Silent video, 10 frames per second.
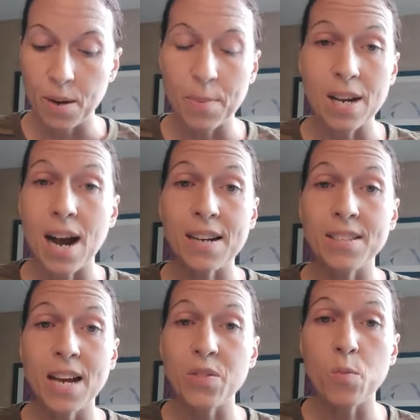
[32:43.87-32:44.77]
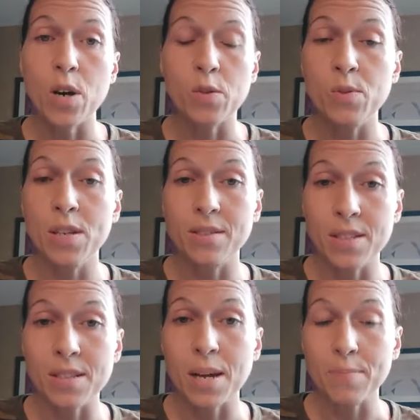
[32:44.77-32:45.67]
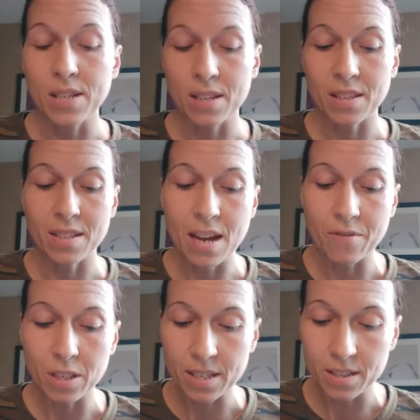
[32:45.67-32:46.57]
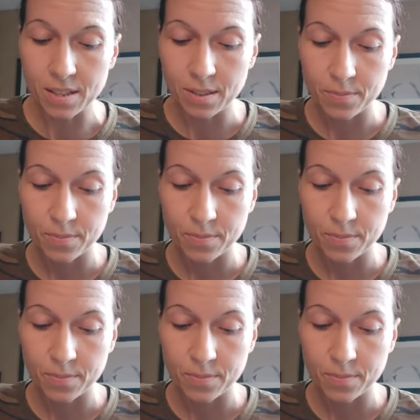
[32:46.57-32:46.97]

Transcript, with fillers: But God is not the one who does the tempting, the devil is.